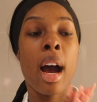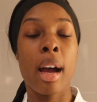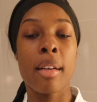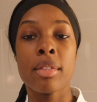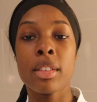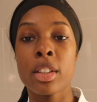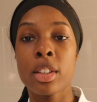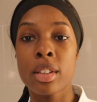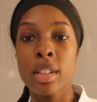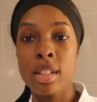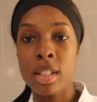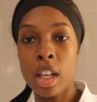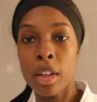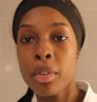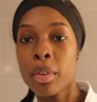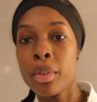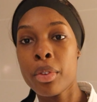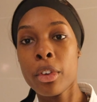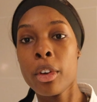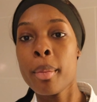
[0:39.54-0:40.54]
I've literally
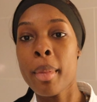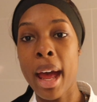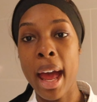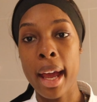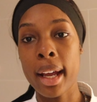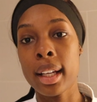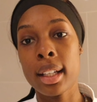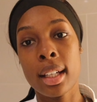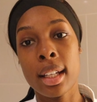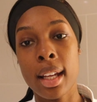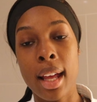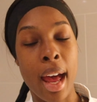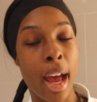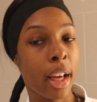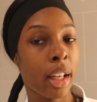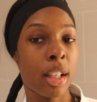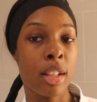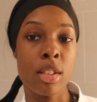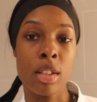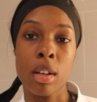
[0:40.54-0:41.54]
suffered from acne,
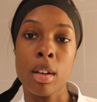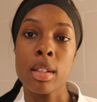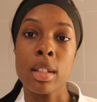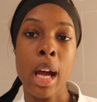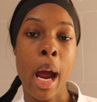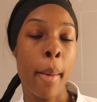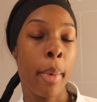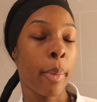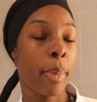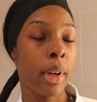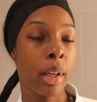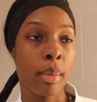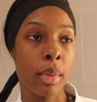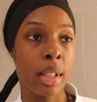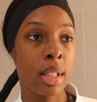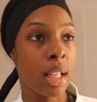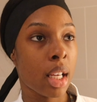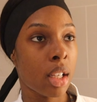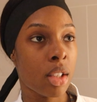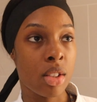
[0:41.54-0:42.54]
acne scars,
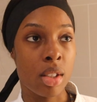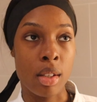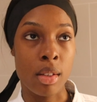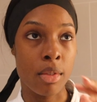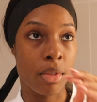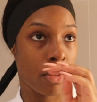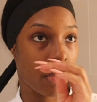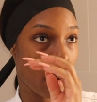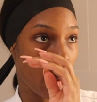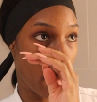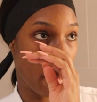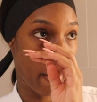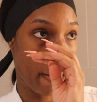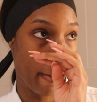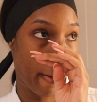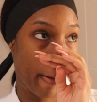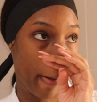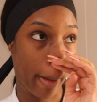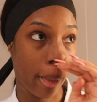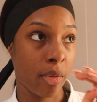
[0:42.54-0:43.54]
hyperpigmentation
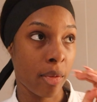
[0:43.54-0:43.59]
from